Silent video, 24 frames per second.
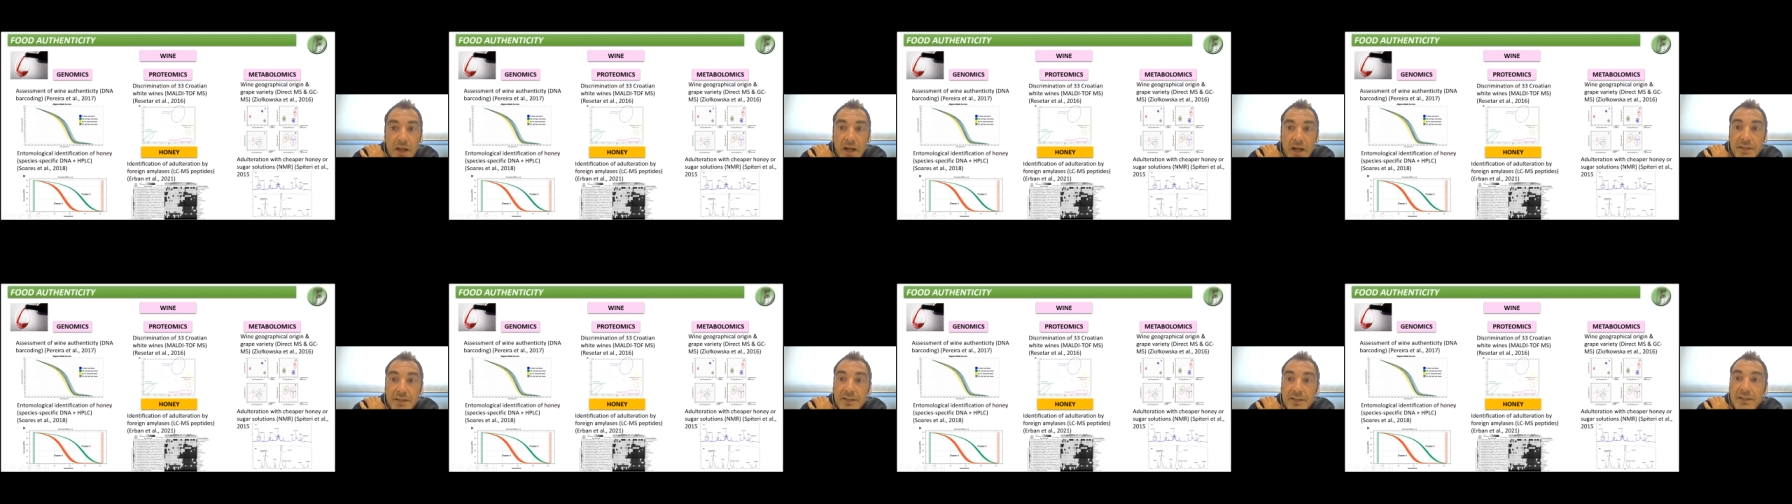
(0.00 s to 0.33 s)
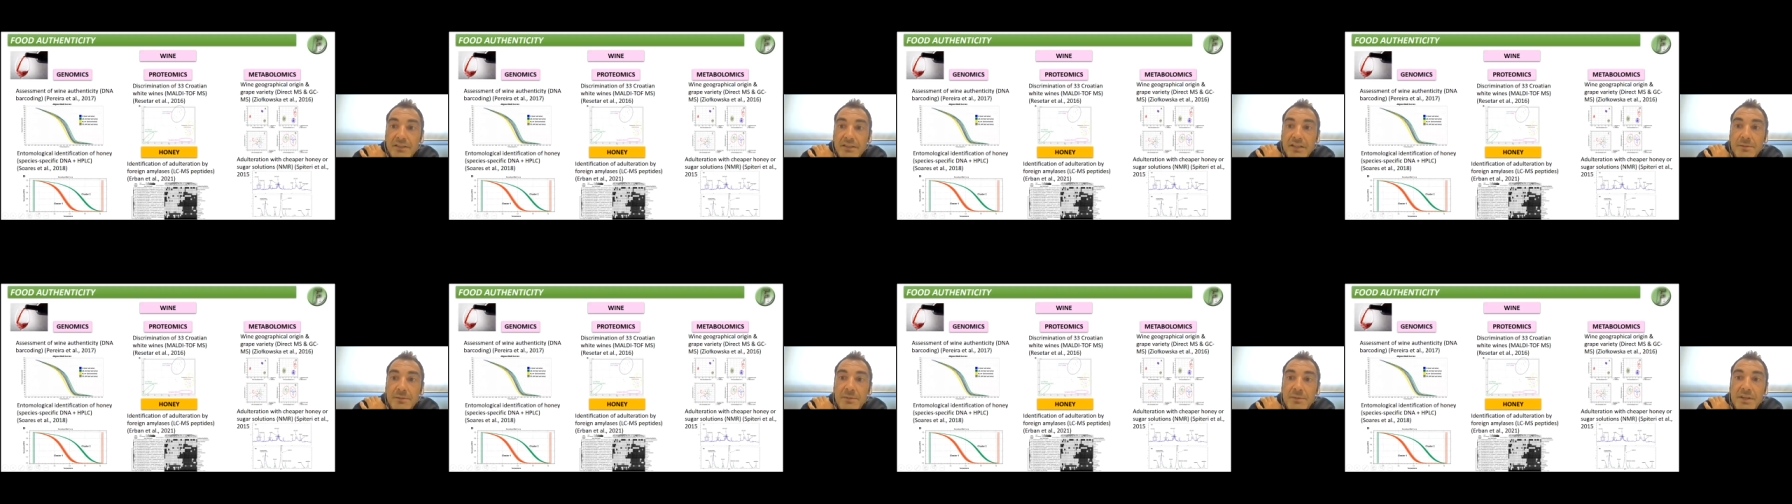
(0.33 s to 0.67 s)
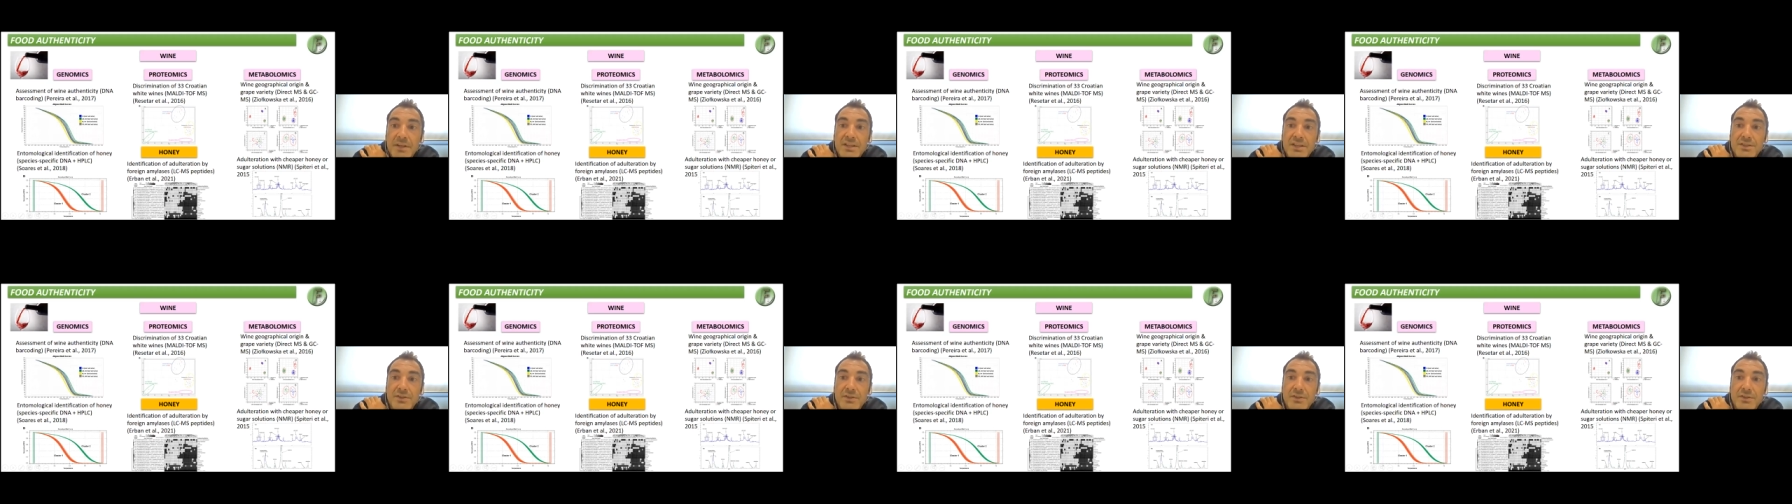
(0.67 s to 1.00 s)
and the
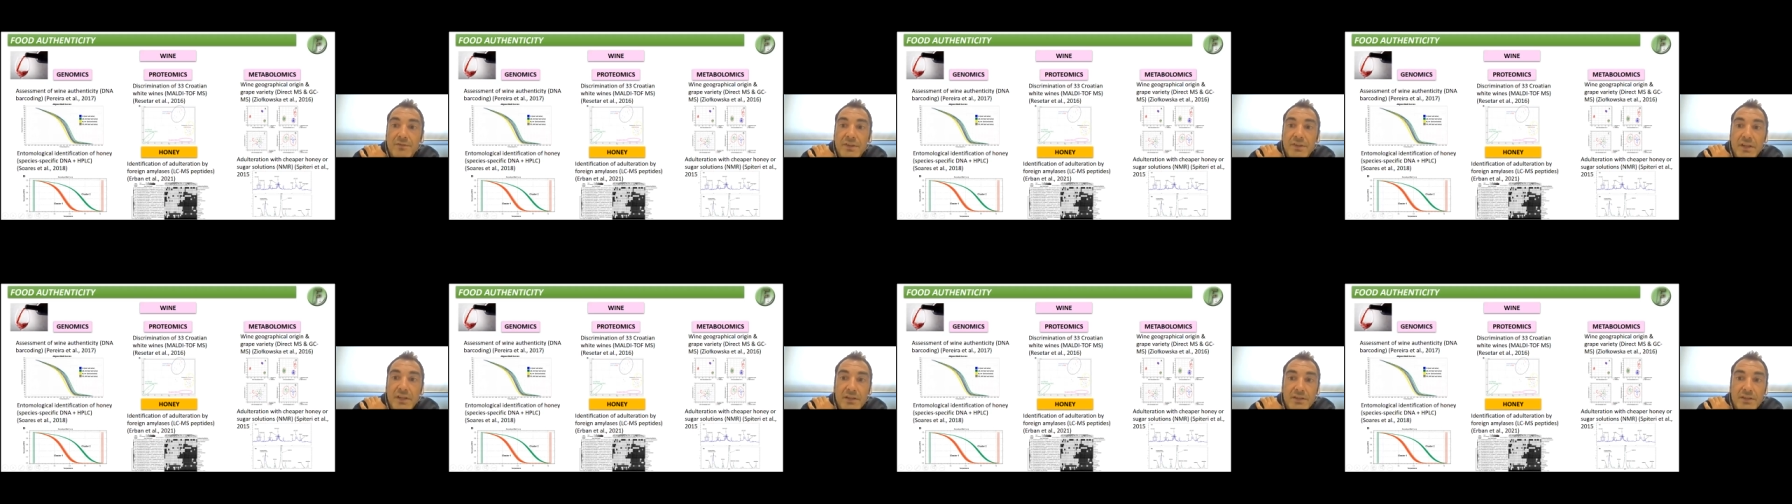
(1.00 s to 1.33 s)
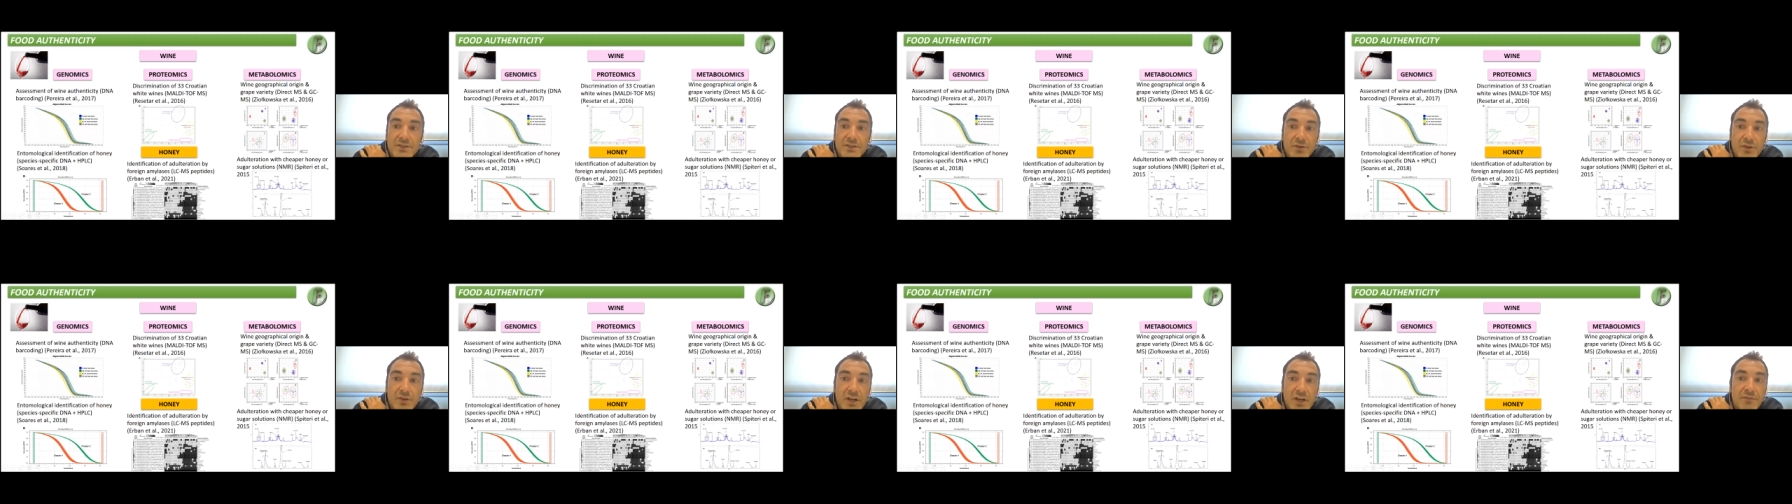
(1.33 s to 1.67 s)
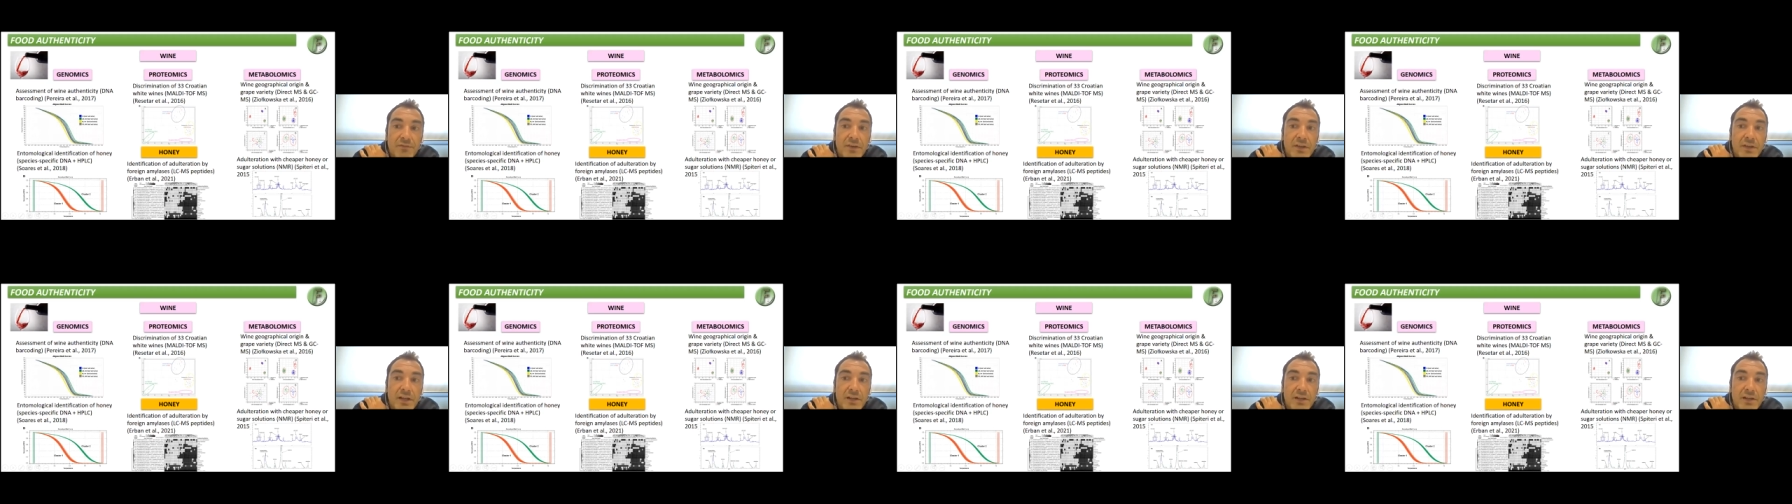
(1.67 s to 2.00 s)
determination of the
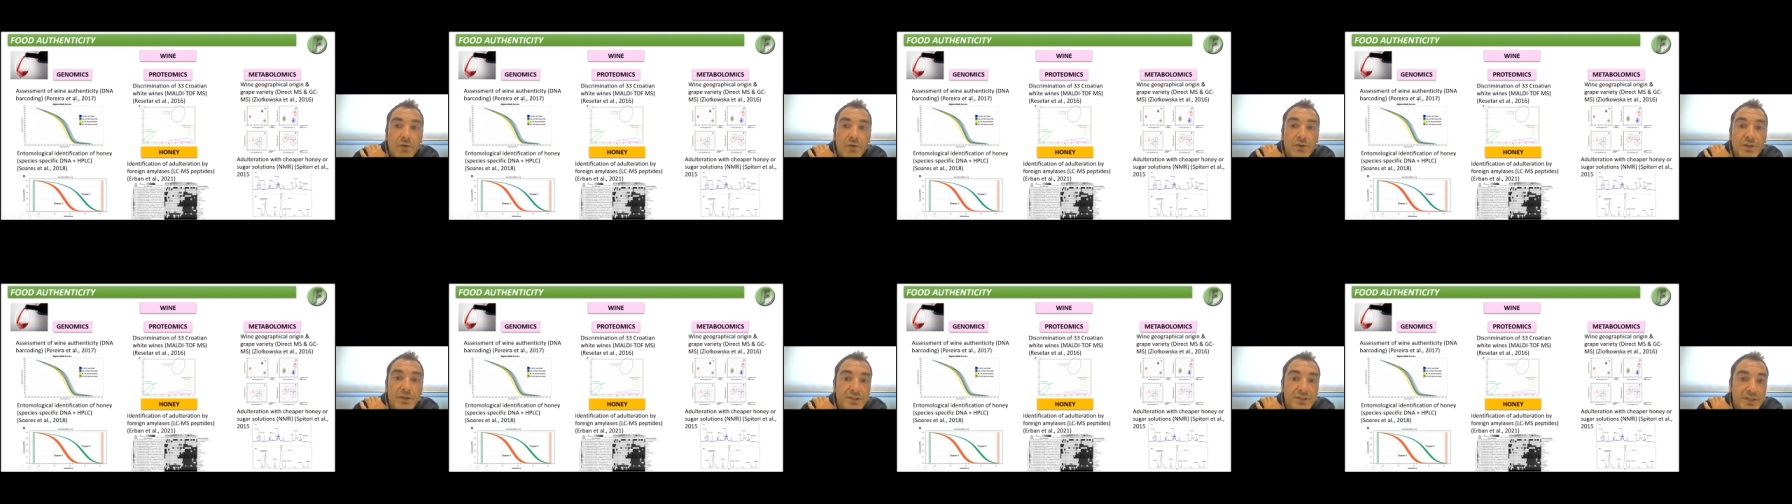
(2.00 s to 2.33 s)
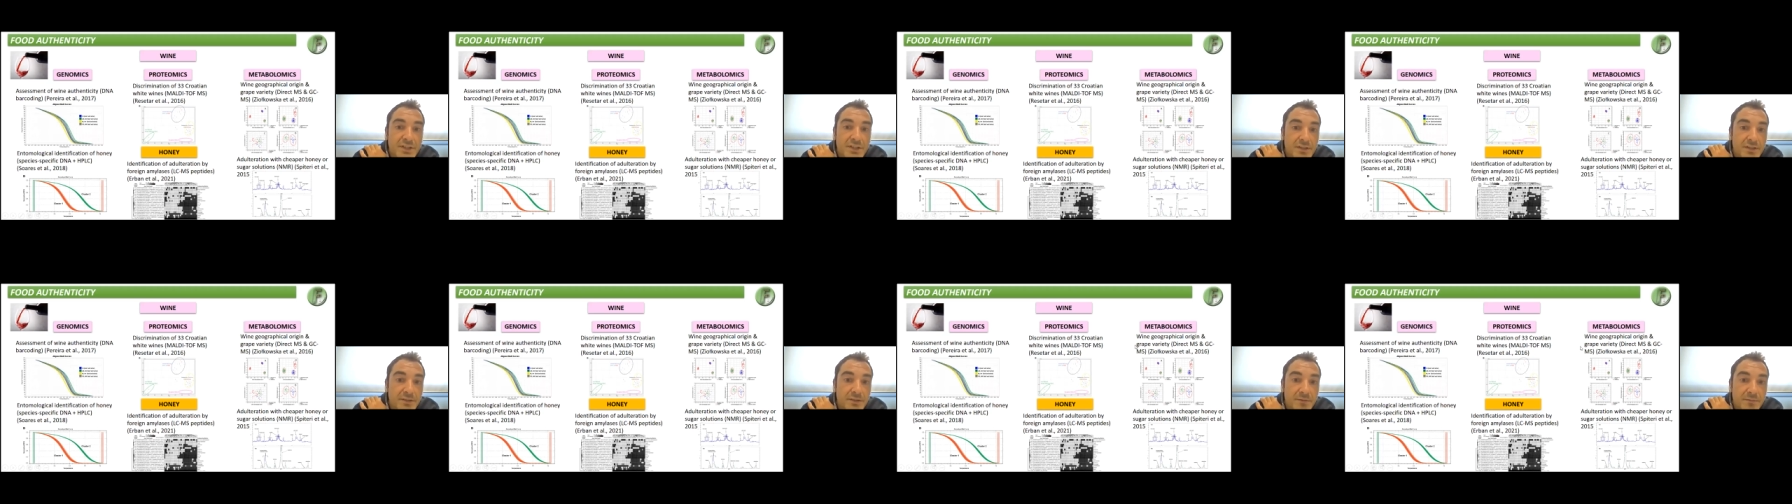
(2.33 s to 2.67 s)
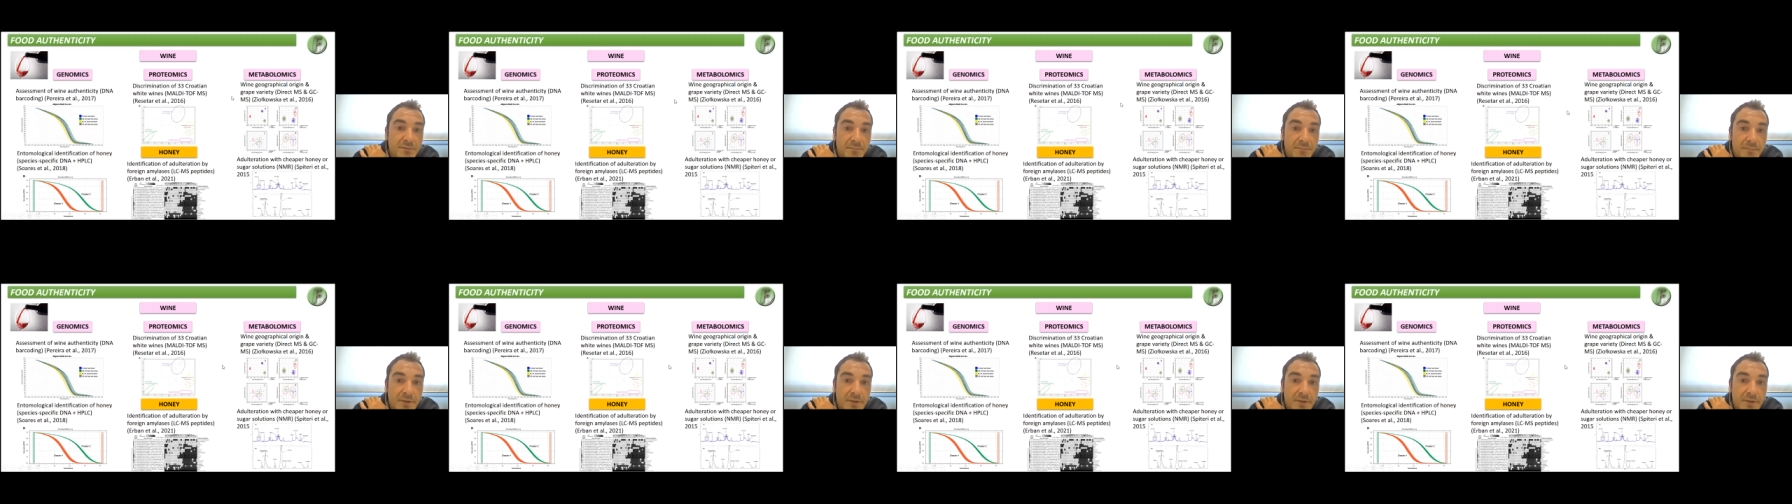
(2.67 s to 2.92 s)
geographical origin.